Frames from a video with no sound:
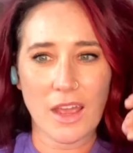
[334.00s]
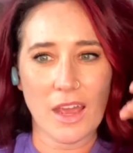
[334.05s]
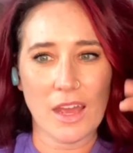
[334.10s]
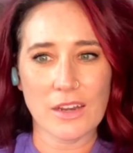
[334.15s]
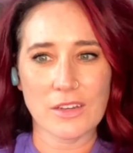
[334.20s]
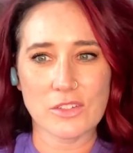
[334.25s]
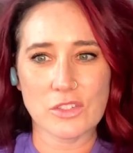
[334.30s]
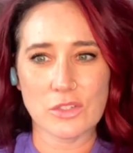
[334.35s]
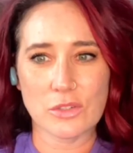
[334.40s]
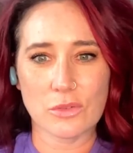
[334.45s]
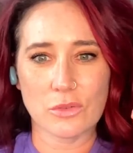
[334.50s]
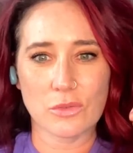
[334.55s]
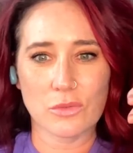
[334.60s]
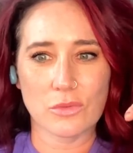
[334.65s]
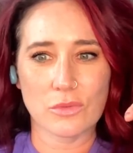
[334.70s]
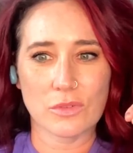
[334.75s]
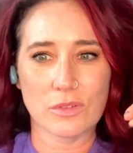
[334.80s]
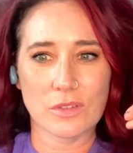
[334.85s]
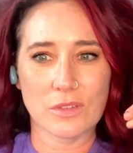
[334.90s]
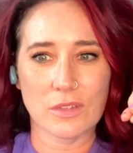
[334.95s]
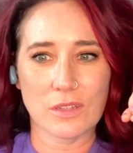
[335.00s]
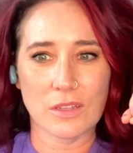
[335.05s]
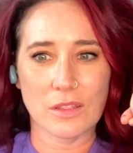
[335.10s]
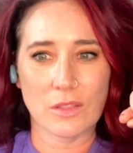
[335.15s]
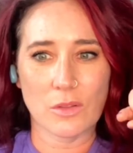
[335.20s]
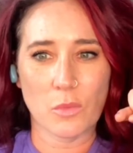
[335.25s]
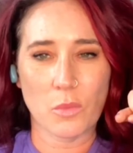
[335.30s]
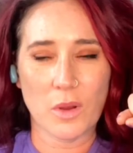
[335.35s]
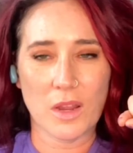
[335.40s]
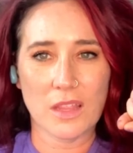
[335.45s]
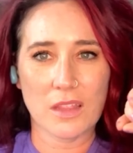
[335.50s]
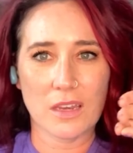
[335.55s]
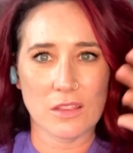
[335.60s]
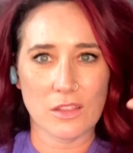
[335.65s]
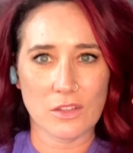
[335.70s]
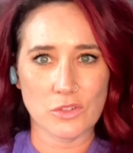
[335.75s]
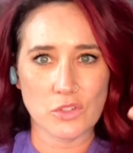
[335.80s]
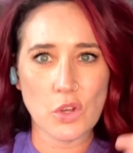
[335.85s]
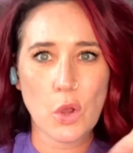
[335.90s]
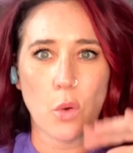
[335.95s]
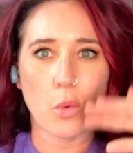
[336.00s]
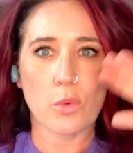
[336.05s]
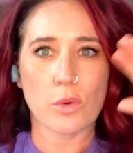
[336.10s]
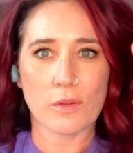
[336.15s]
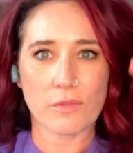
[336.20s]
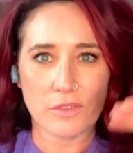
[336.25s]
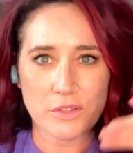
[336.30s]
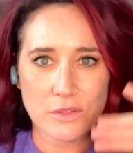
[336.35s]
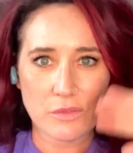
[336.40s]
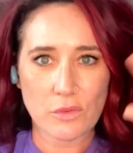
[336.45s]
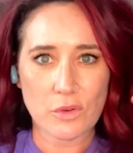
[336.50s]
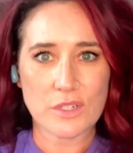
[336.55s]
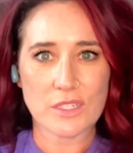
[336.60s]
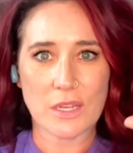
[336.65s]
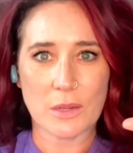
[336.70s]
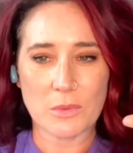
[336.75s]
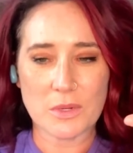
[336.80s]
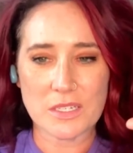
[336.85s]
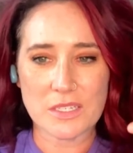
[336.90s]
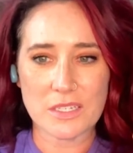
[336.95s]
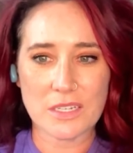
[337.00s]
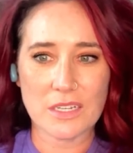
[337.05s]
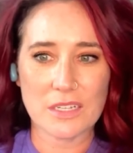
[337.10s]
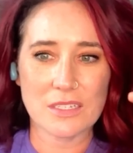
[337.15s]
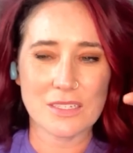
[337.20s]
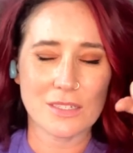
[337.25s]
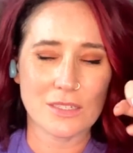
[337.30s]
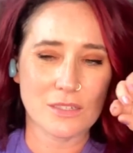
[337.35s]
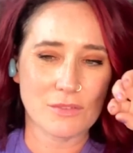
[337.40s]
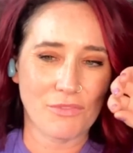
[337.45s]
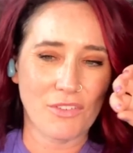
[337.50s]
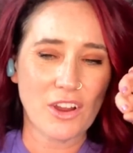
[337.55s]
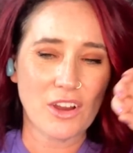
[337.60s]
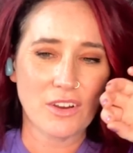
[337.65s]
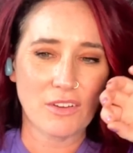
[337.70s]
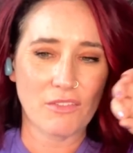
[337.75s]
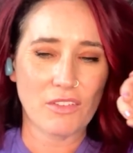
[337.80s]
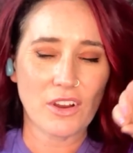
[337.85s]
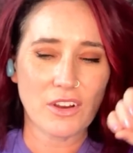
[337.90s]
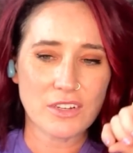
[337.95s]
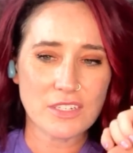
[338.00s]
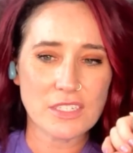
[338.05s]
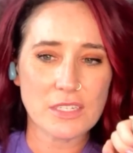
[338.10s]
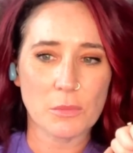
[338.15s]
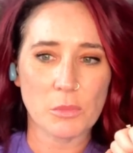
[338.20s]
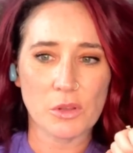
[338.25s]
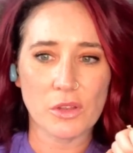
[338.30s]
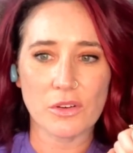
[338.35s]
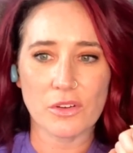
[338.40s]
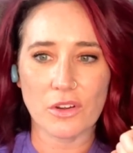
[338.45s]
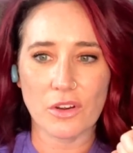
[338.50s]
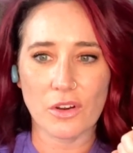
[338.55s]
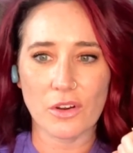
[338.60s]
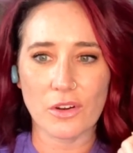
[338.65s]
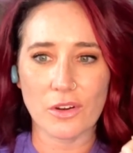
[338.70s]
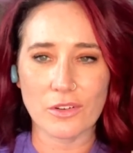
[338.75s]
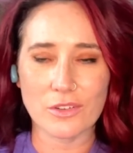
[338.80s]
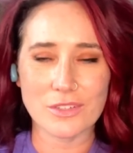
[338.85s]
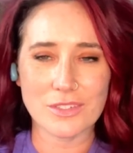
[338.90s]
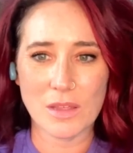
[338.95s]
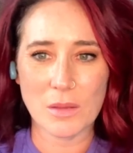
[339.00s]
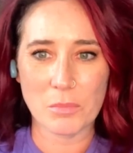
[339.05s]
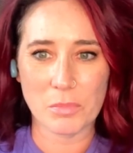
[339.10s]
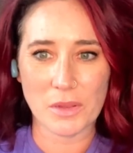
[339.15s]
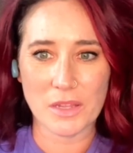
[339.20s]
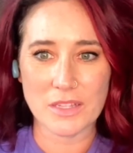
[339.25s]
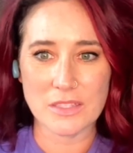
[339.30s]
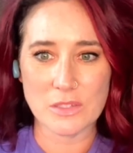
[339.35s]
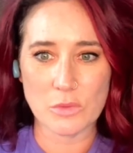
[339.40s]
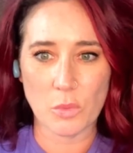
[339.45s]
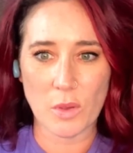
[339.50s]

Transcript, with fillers: attitude in the way that the tone of his voice, how he sings, it's very, very similar to hers. It blends